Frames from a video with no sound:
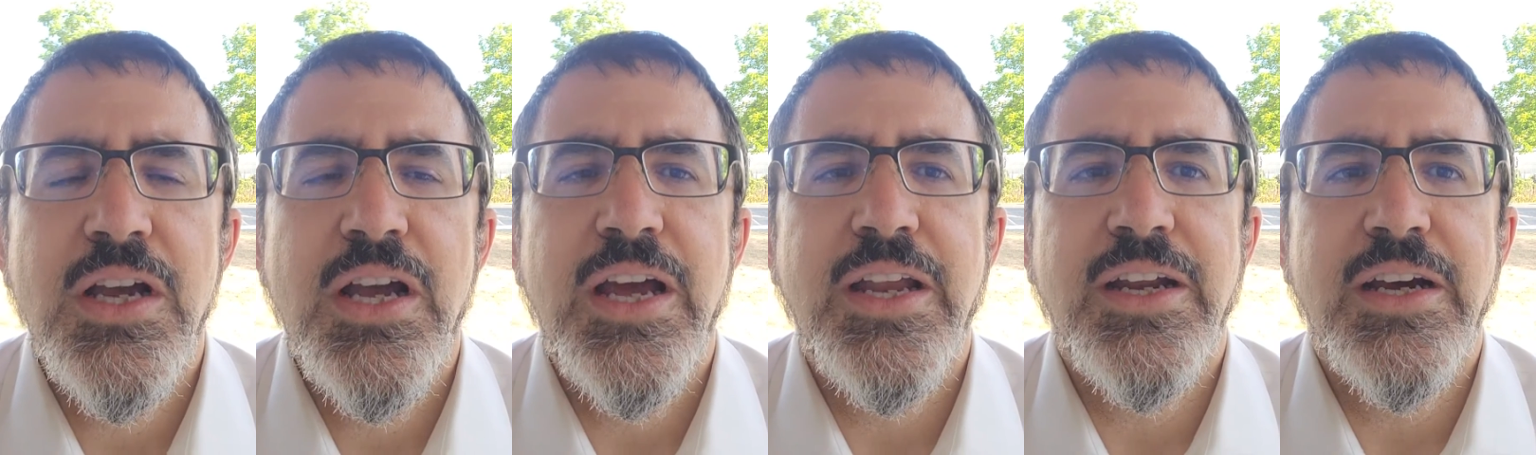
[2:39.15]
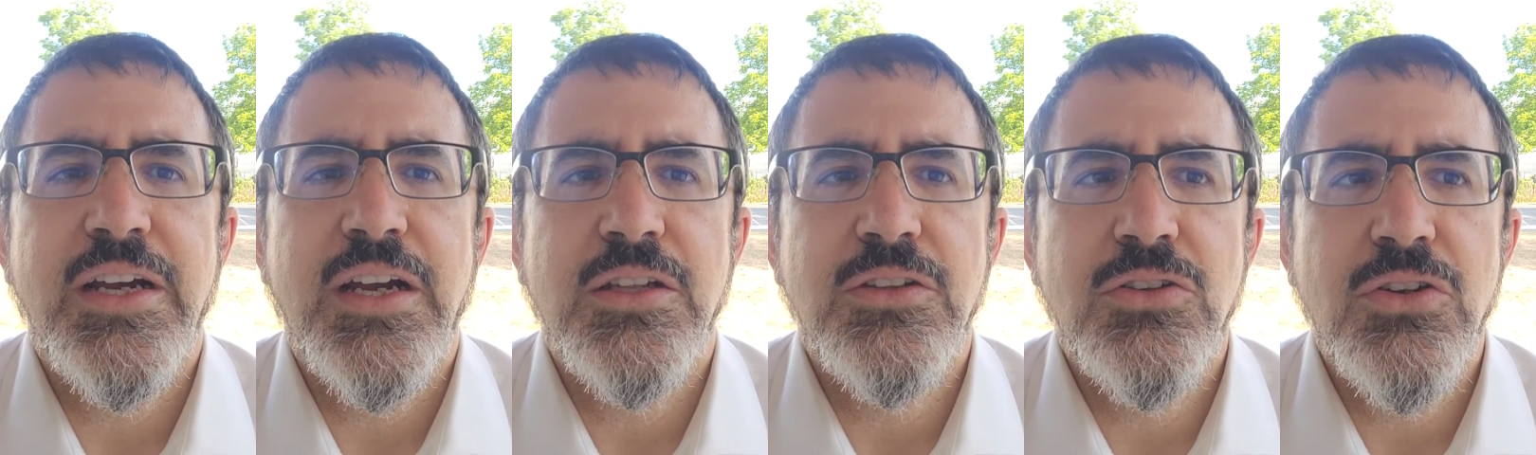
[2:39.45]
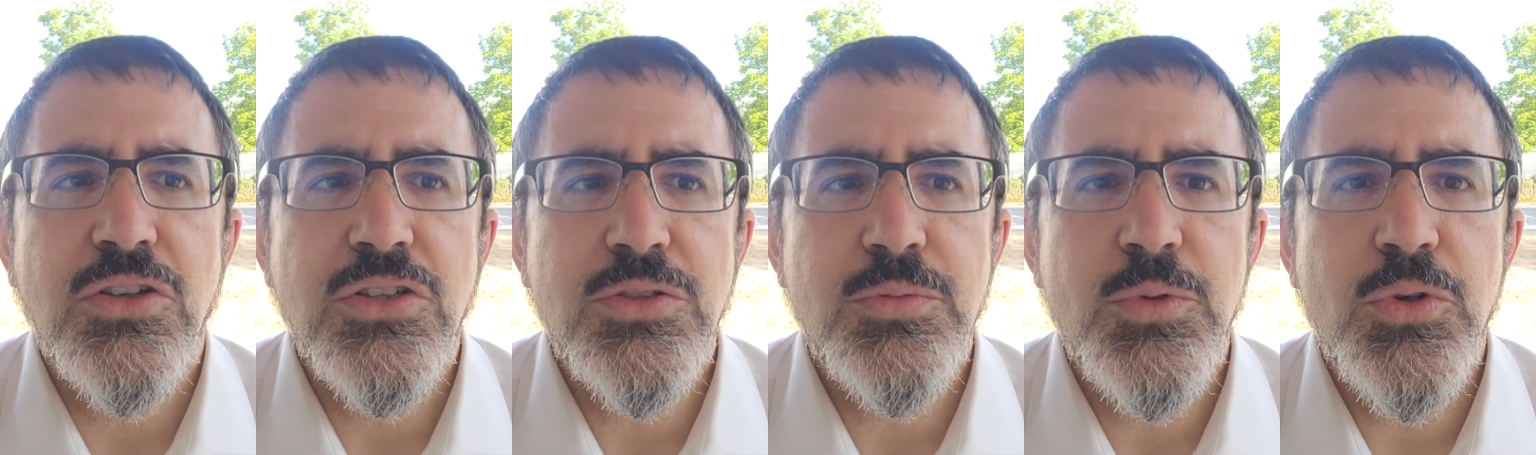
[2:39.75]
And
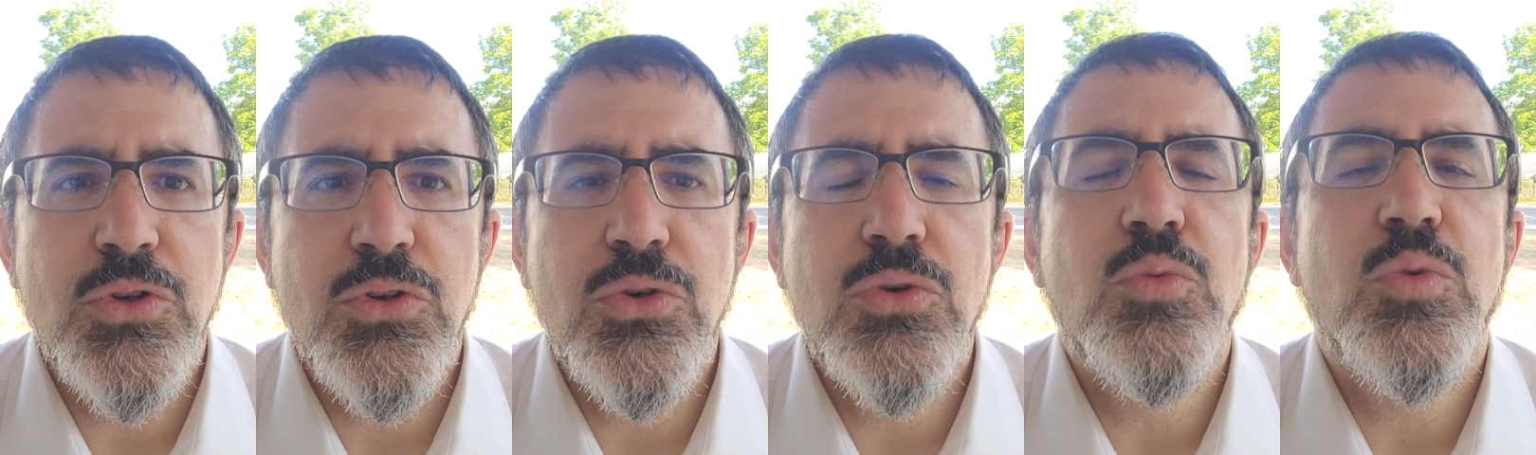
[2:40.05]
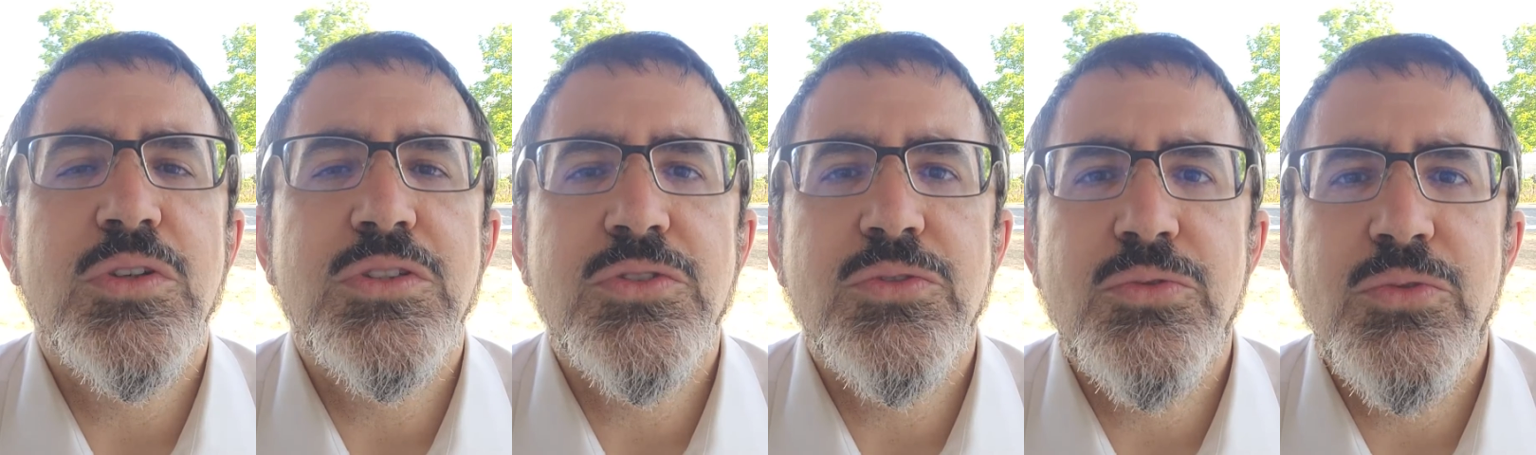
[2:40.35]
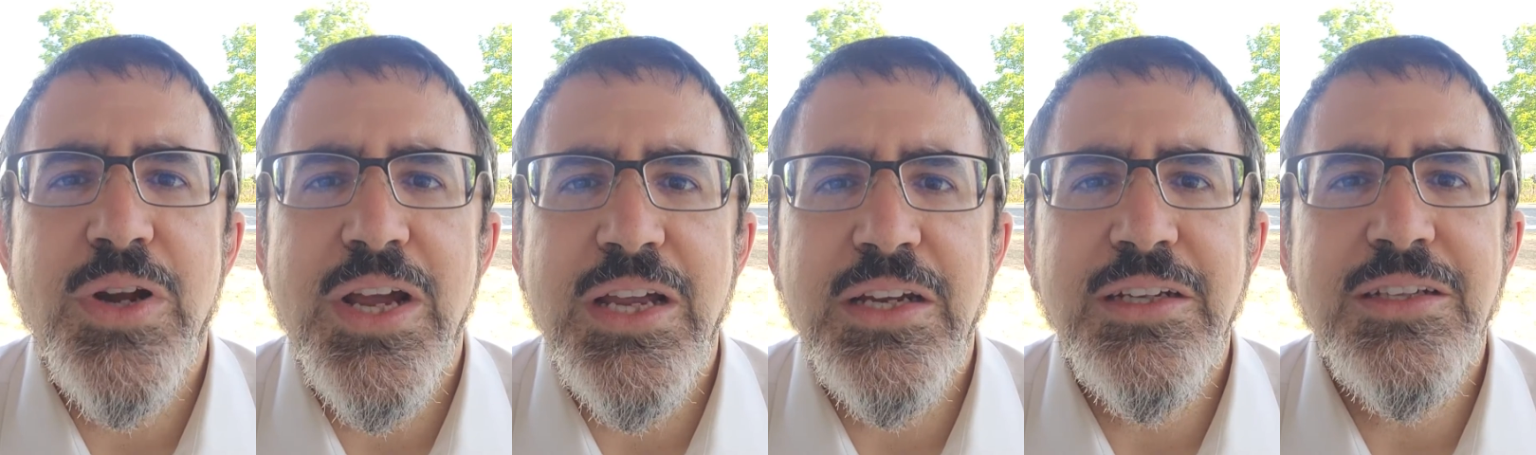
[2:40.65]
HaKadosh Baruch Hu was
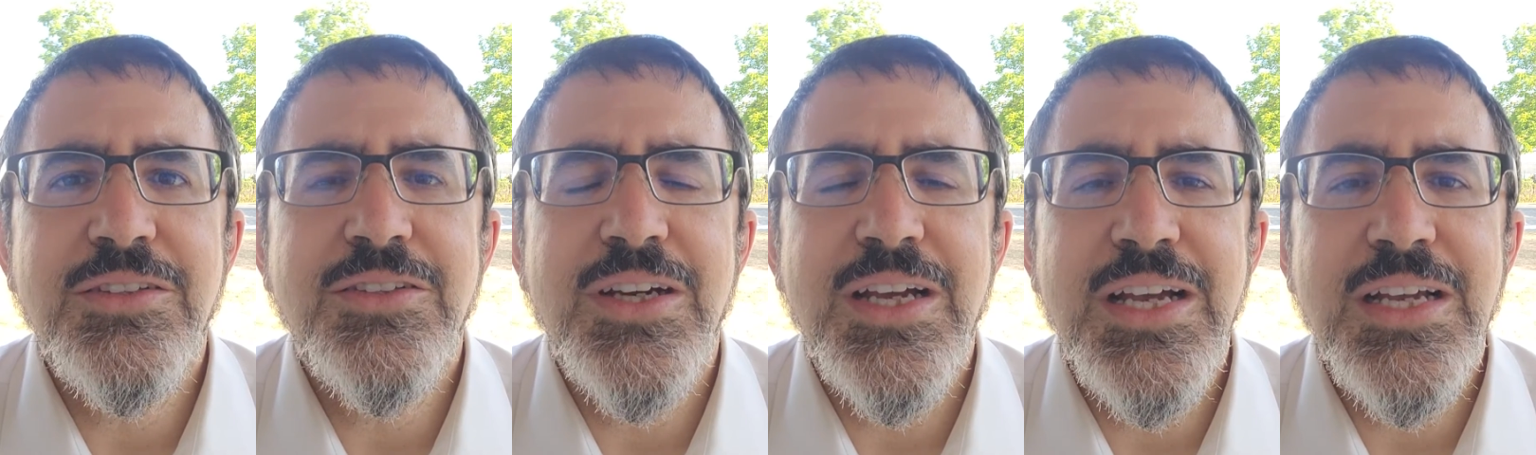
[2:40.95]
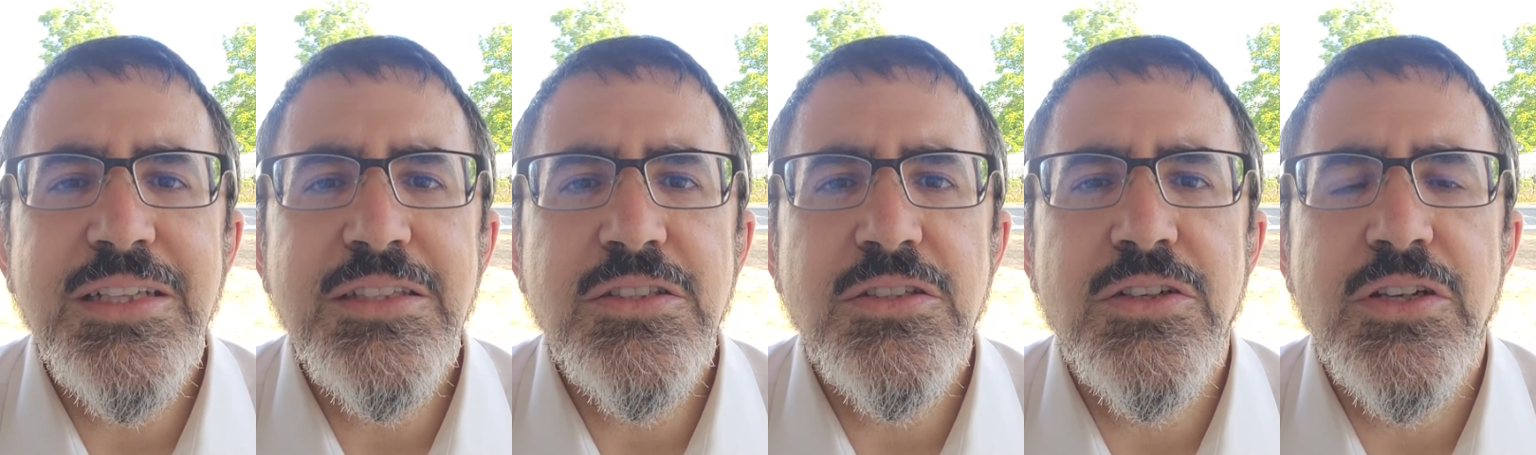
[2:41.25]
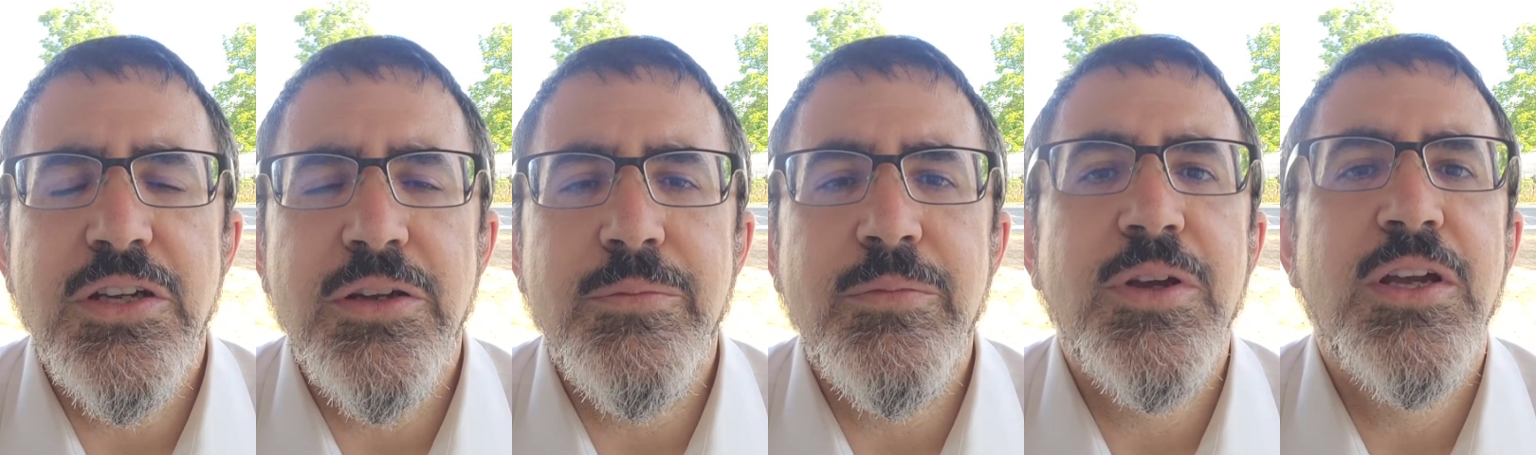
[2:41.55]
ready to answer
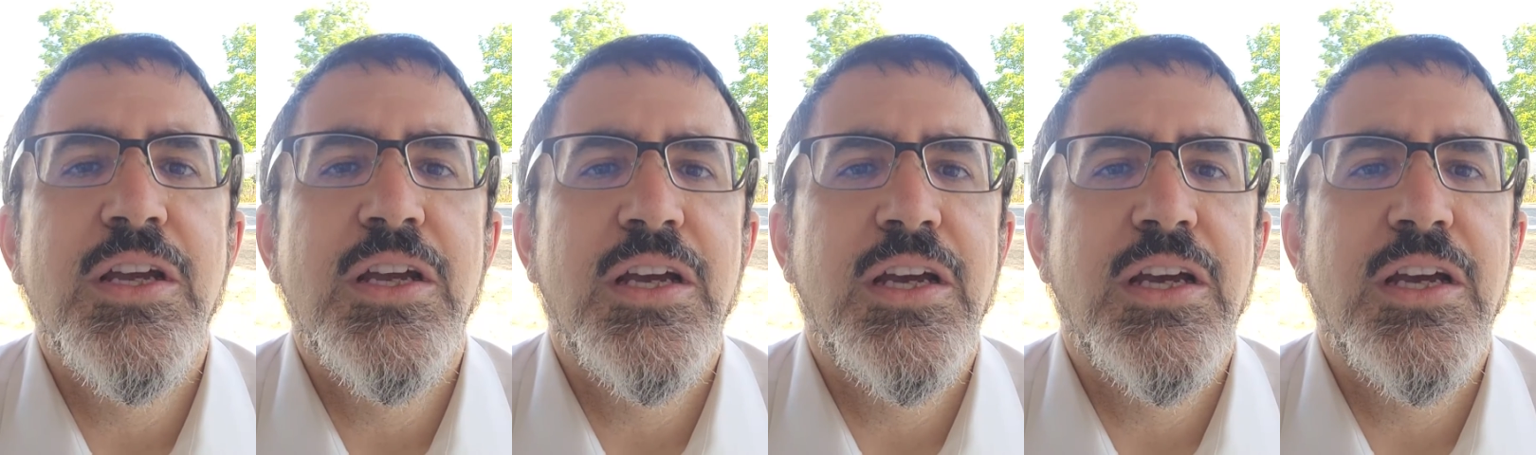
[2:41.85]
him.